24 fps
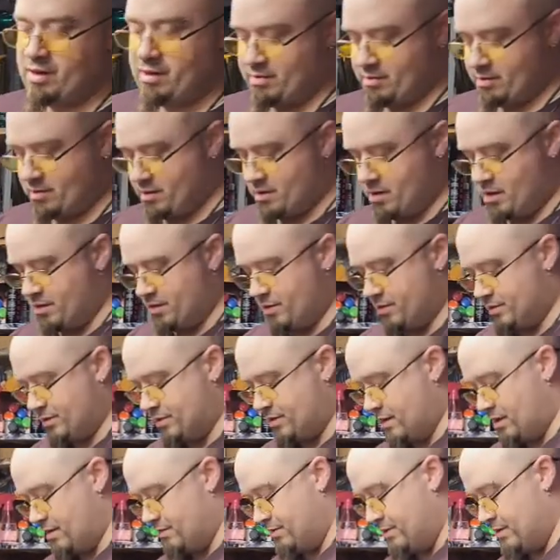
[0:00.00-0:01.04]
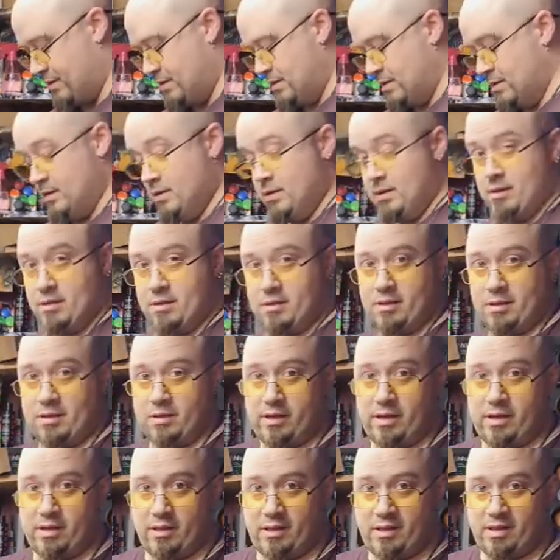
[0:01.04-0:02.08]
other stuff, the Lee
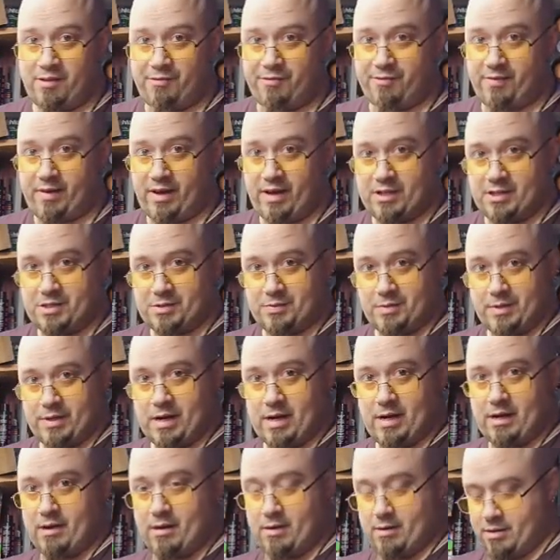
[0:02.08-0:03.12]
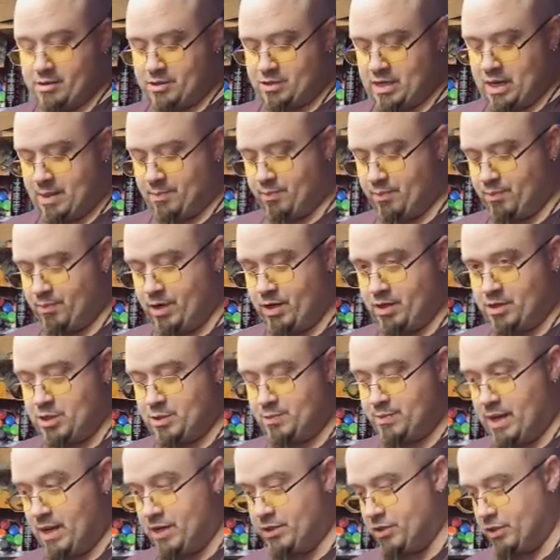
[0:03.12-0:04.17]
and Lee fans we got are
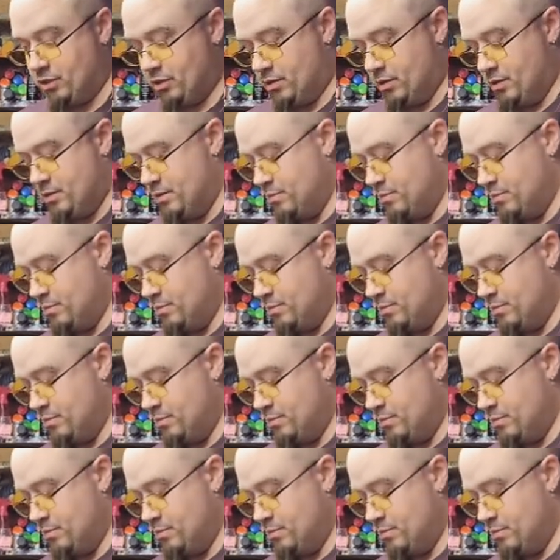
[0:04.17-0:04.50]
special.